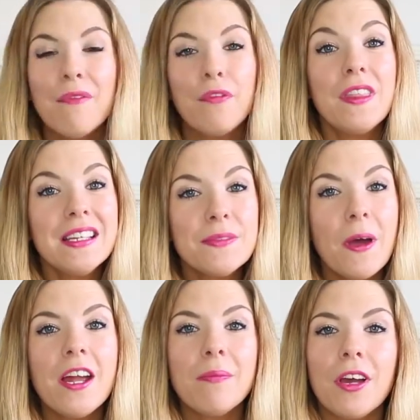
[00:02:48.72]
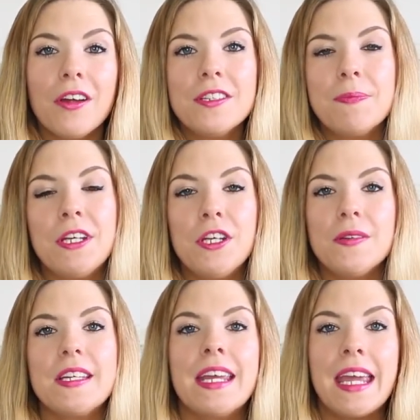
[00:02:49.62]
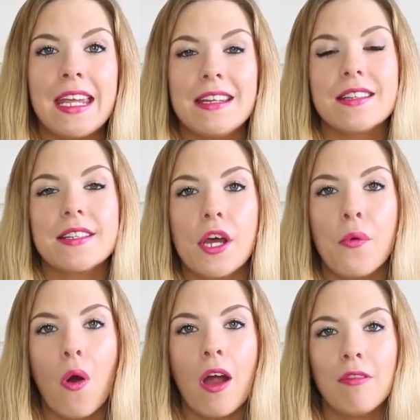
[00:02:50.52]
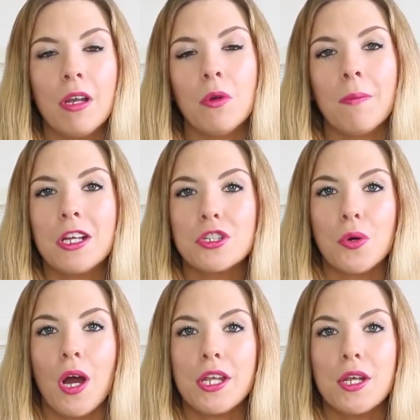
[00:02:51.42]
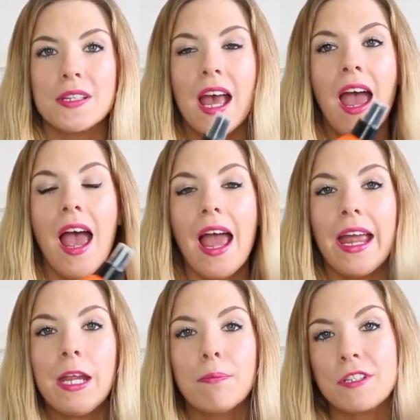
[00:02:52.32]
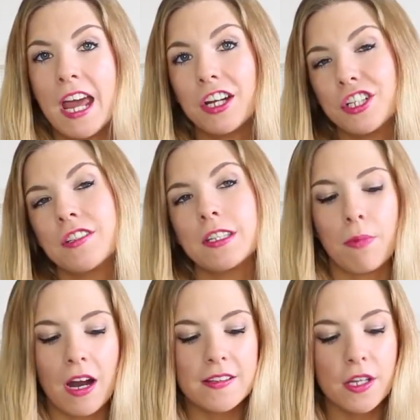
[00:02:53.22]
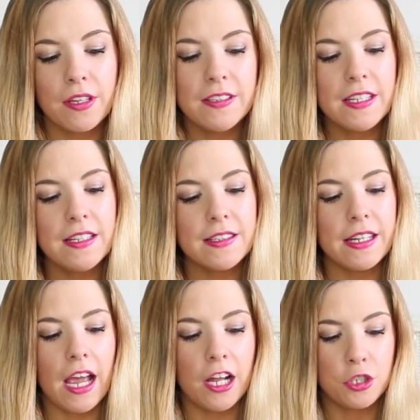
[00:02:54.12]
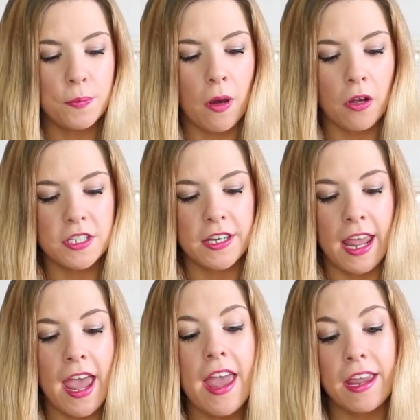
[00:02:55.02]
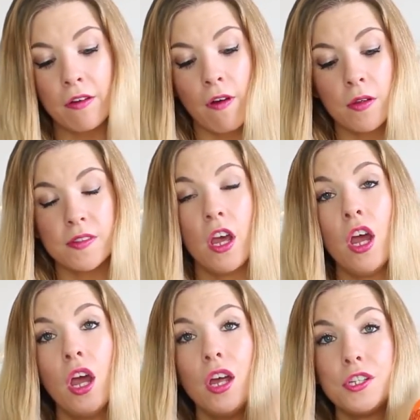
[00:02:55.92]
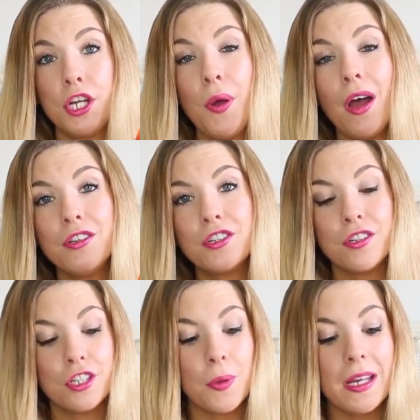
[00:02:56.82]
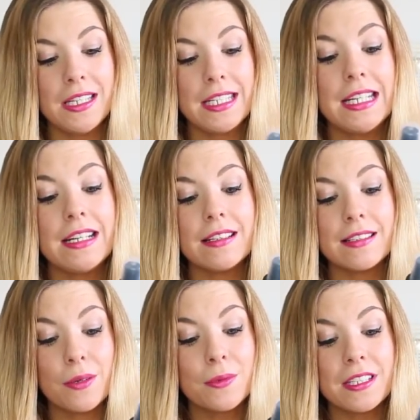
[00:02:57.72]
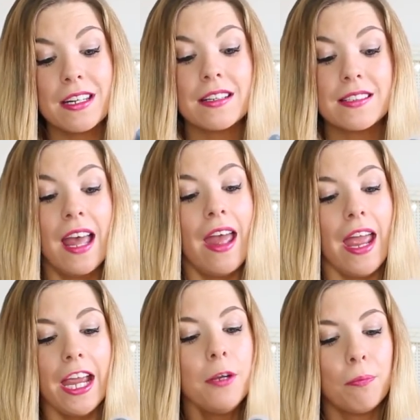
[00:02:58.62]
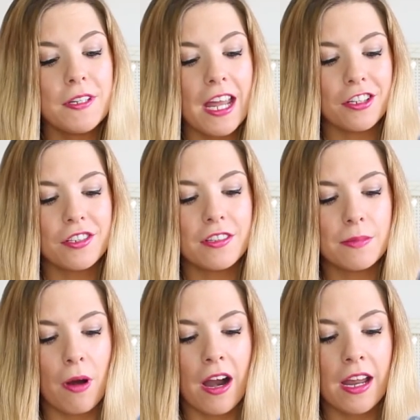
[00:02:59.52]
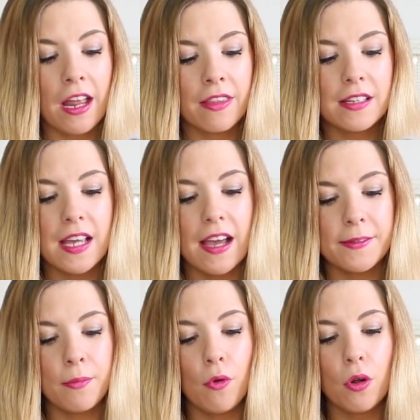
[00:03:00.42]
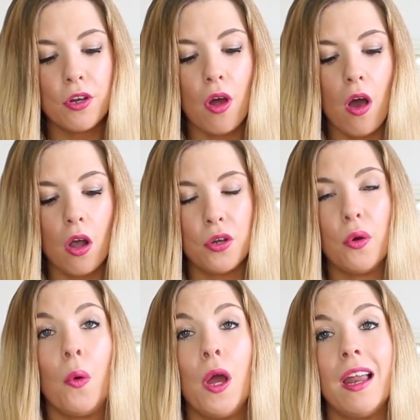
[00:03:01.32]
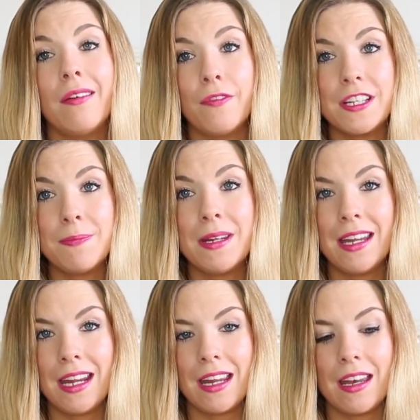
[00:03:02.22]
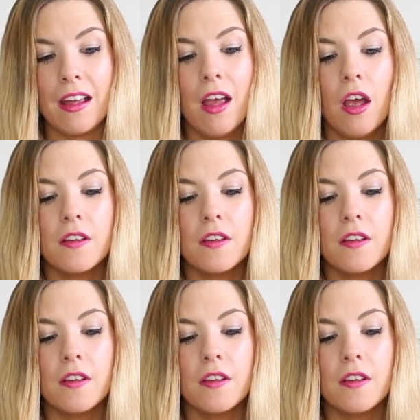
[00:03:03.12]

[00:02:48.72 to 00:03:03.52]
And for this way, I'm going to be using heat. So I really want to make sure I use a heat protection spray. So this is the Andrew Barton Hair Heroes 220 Celsius Heat Protection Spray. And this has Moroccan argan oil and vitamin E in it.